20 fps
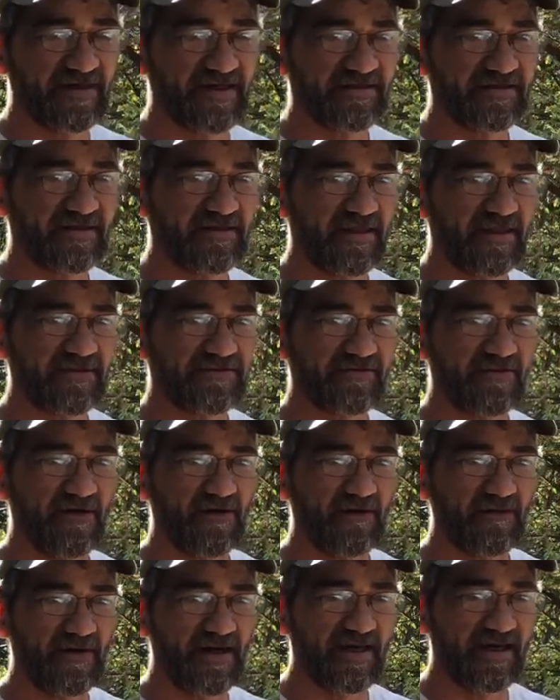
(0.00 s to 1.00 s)
minutes and then
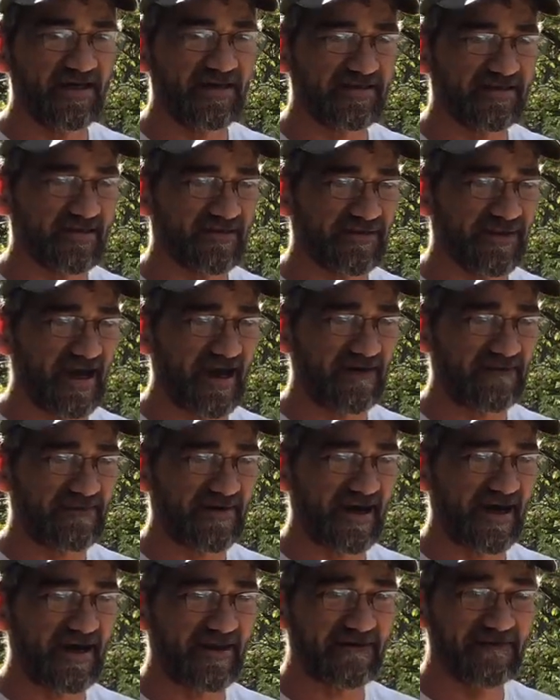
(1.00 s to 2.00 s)
throw away because they're that
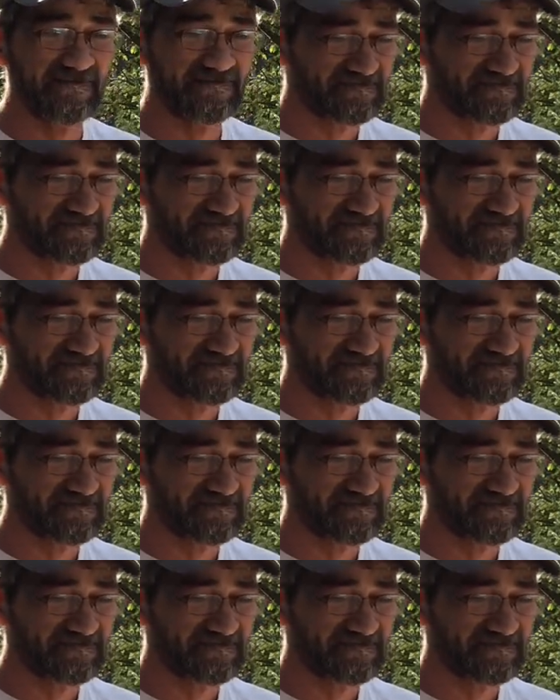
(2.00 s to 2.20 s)
bad.